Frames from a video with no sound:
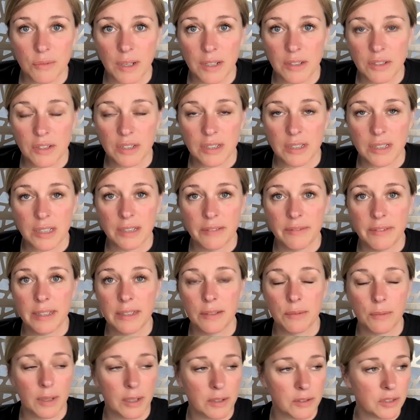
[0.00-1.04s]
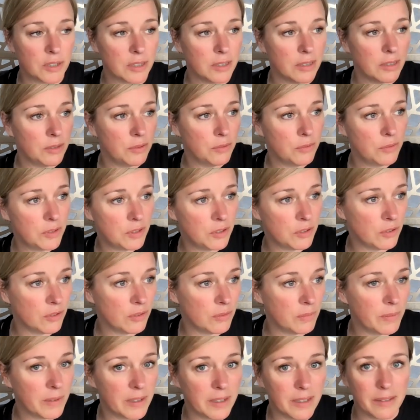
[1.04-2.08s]
watching TV, watching
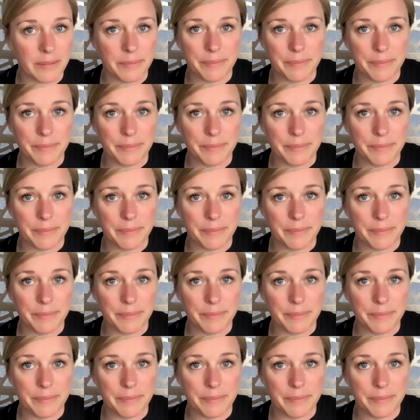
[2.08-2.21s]
YouTube?